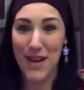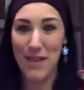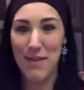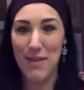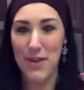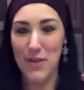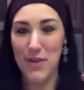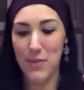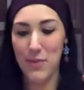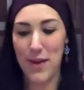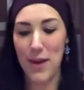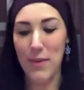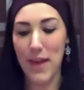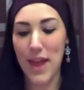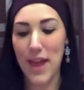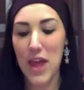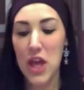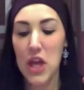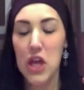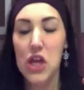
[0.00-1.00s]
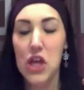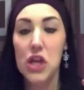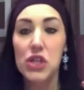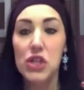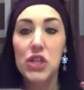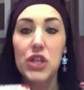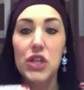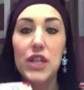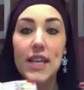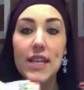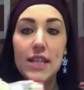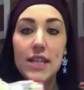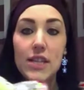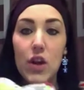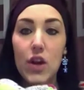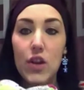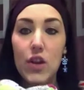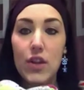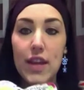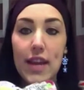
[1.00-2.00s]
them out the right way. So these
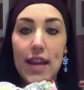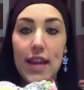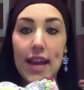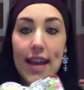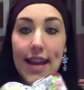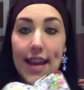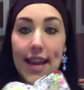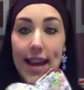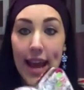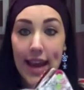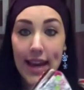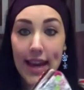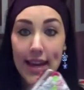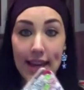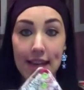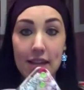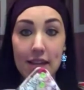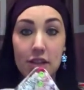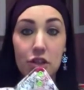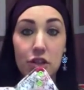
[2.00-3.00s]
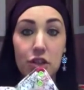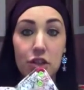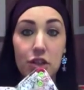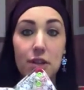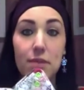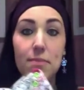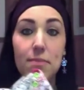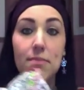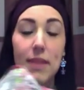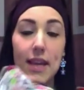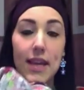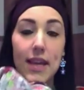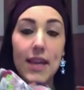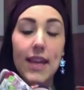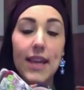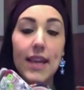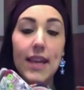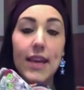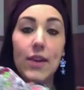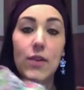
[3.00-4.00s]
are the 9-inch
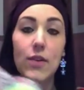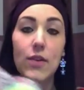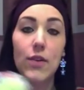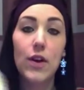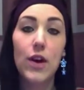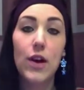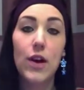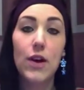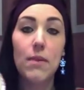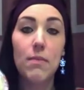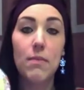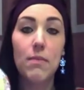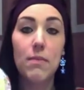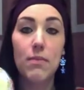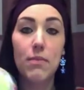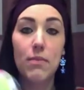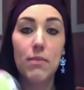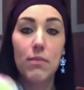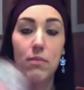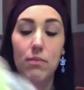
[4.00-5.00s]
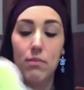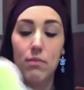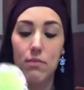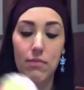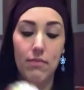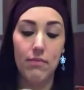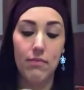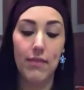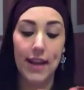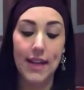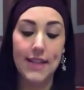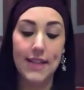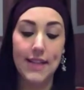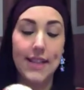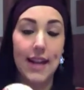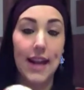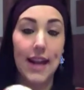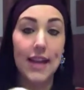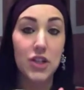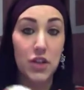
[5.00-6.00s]
Minky. Um, like I
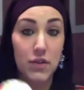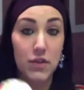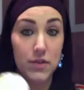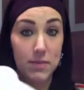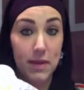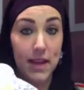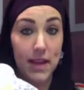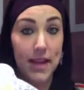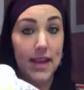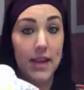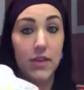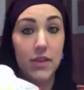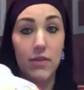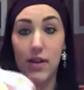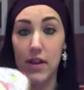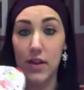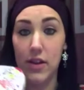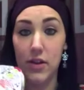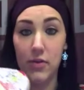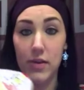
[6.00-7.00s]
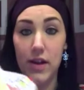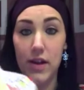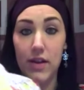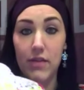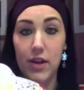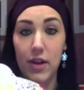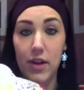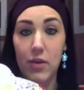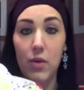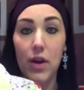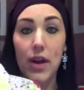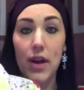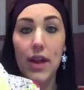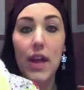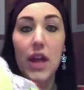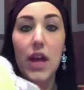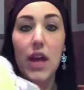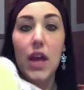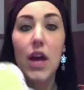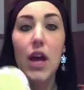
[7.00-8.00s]
said, I chose Minky. You can do whatever you want.
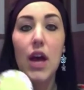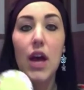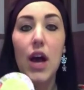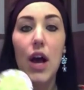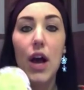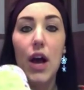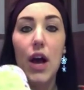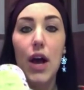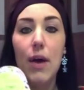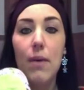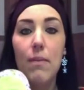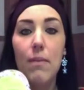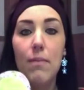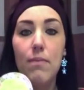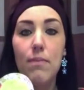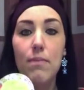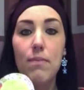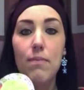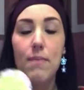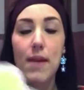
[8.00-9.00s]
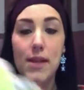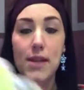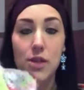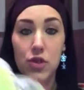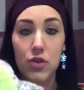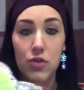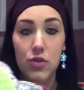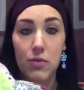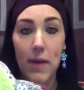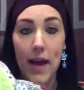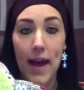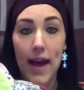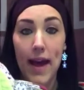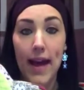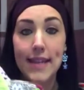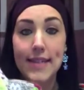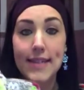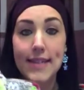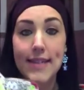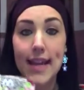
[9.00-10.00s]
Um, menstrual
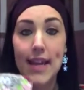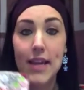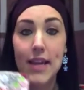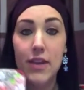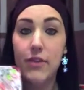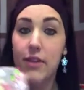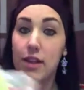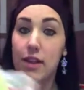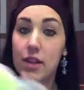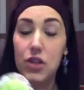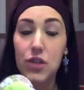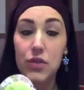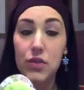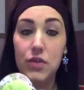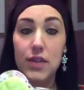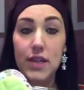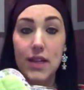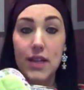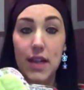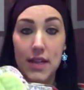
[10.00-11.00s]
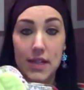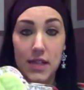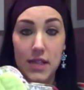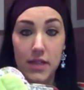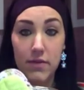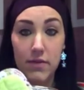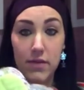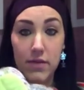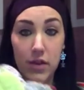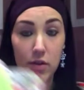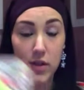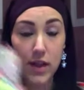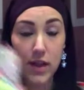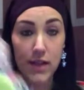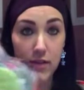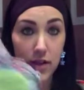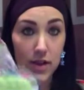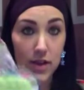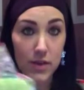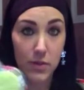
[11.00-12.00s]
pads, and you can choose the custom flow
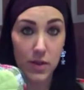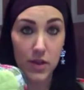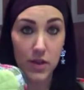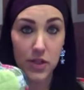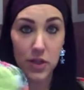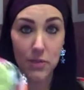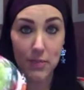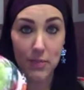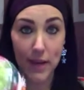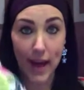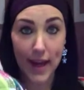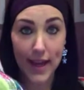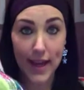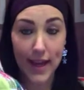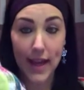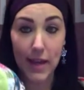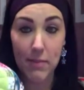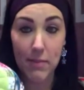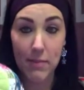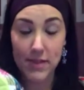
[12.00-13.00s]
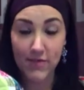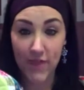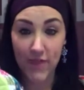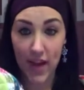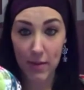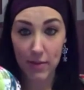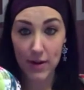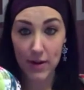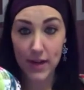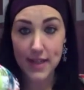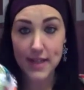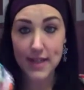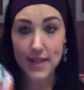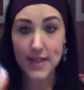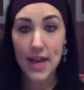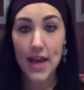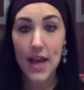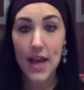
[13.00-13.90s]
level as well as your backing and fabrics.